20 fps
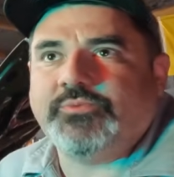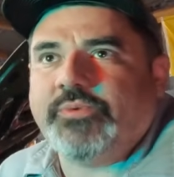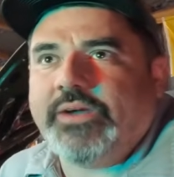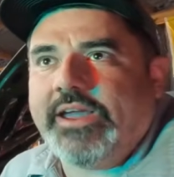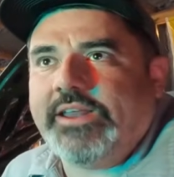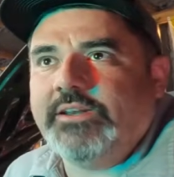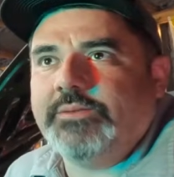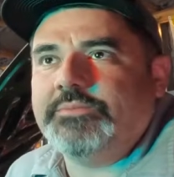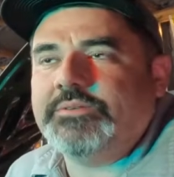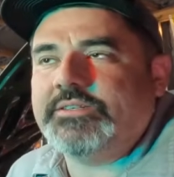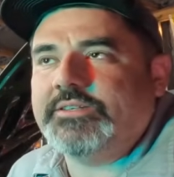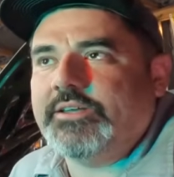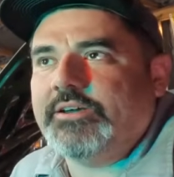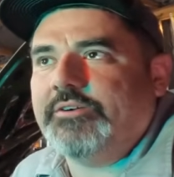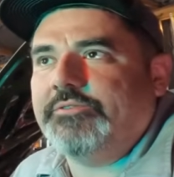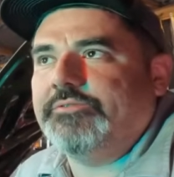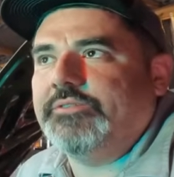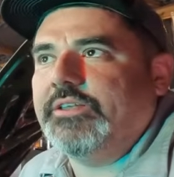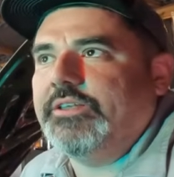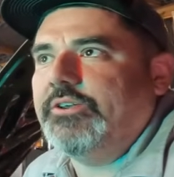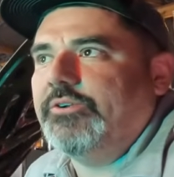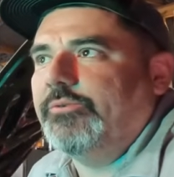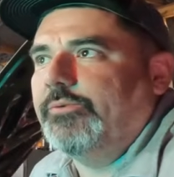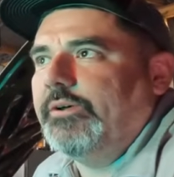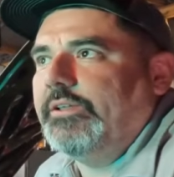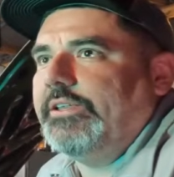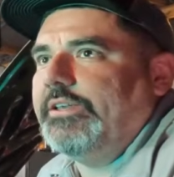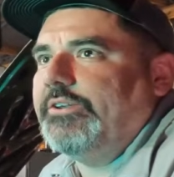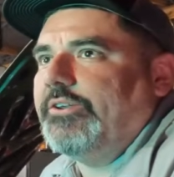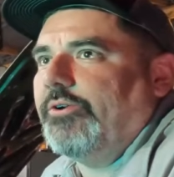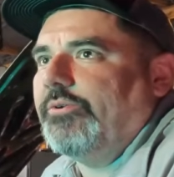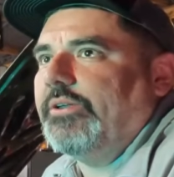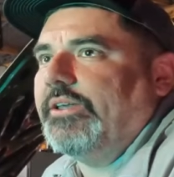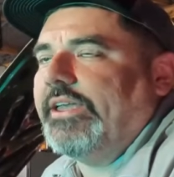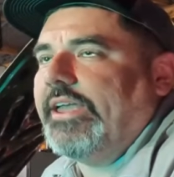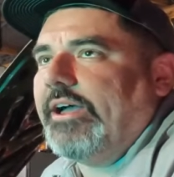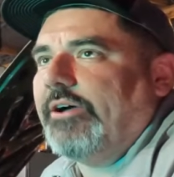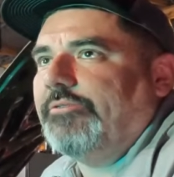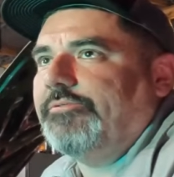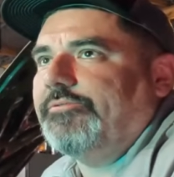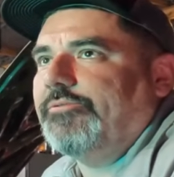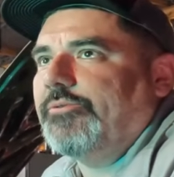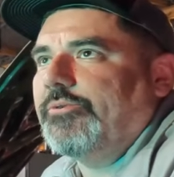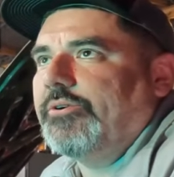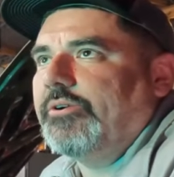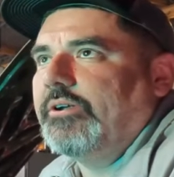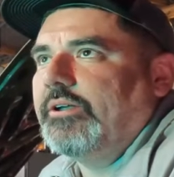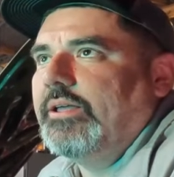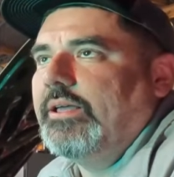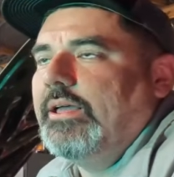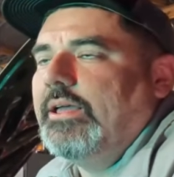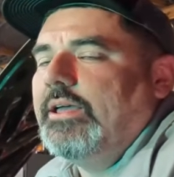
random stuff that you really don't account for,